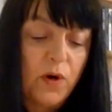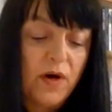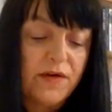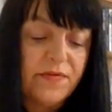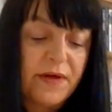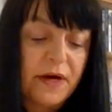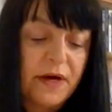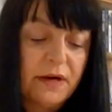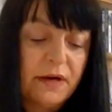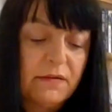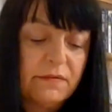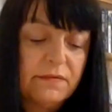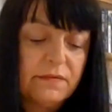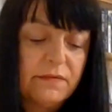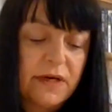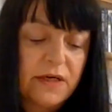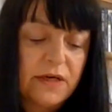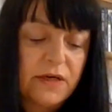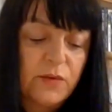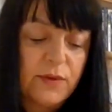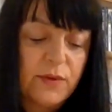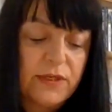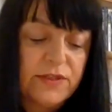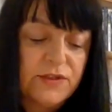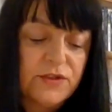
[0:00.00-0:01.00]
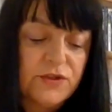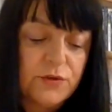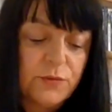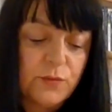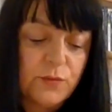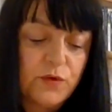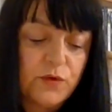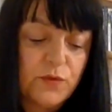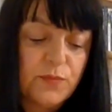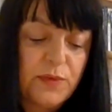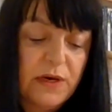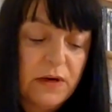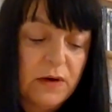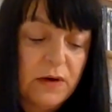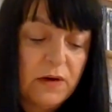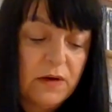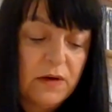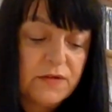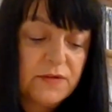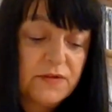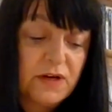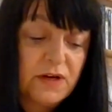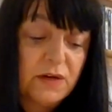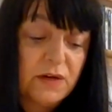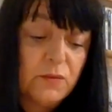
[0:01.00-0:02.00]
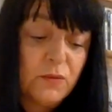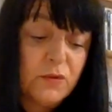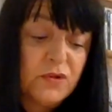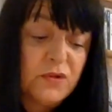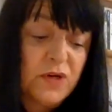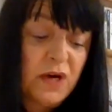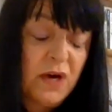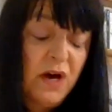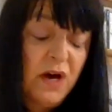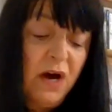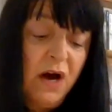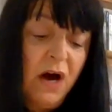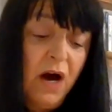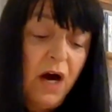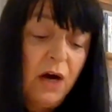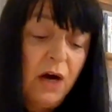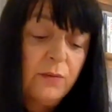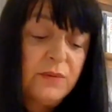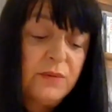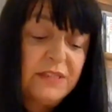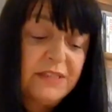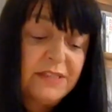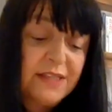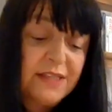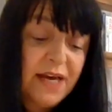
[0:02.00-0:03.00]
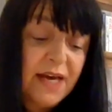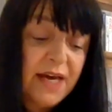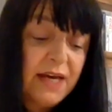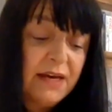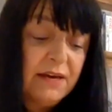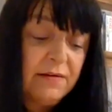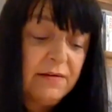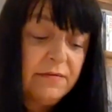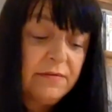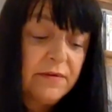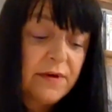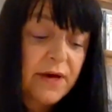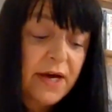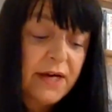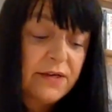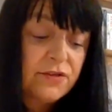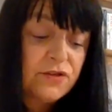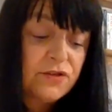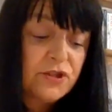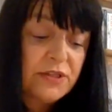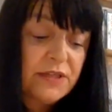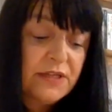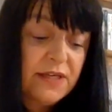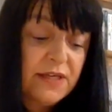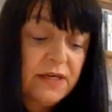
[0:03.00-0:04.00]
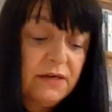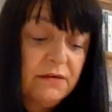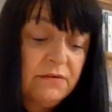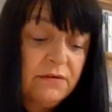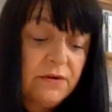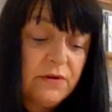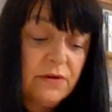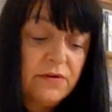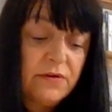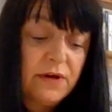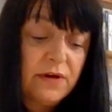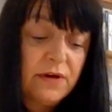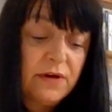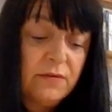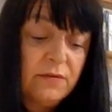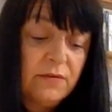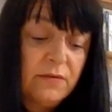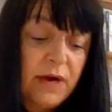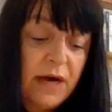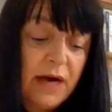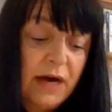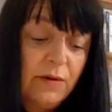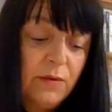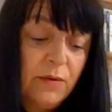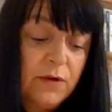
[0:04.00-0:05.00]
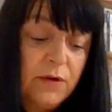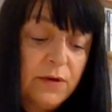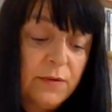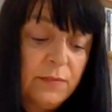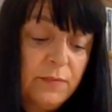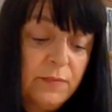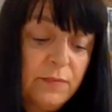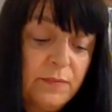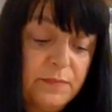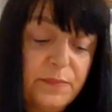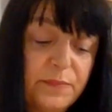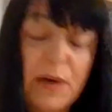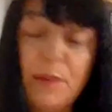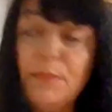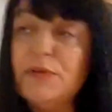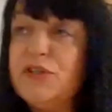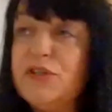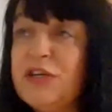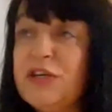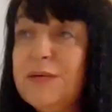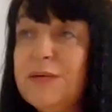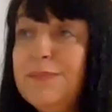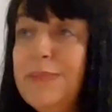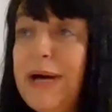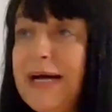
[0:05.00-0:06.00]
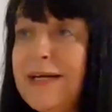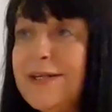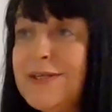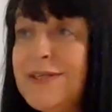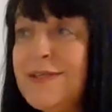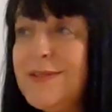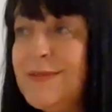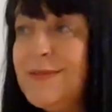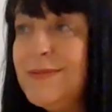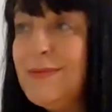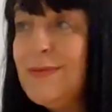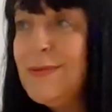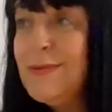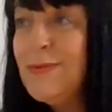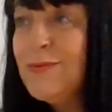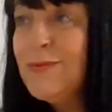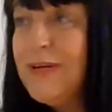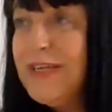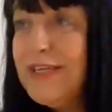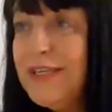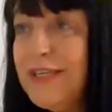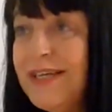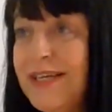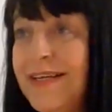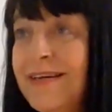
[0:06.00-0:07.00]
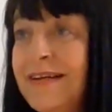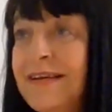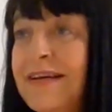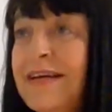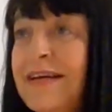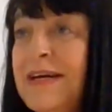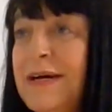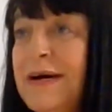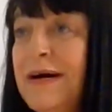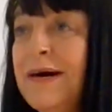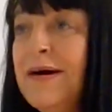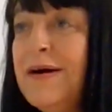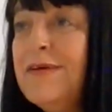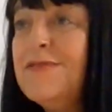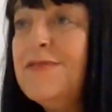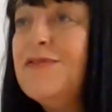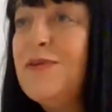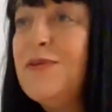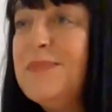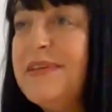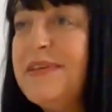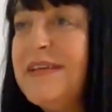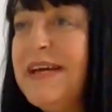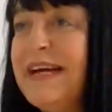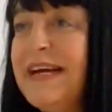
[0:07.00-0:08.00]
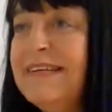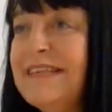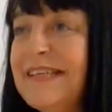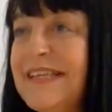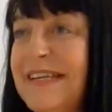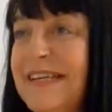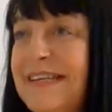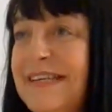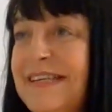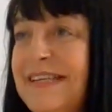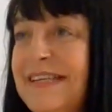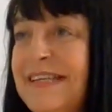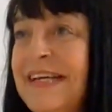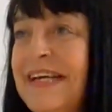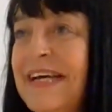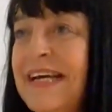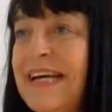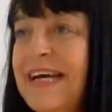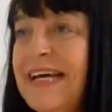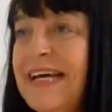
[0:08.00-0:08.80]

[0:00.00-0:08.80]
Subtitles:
why that question would be asked. I would say that actually, you know, our publishing patterns already are dominated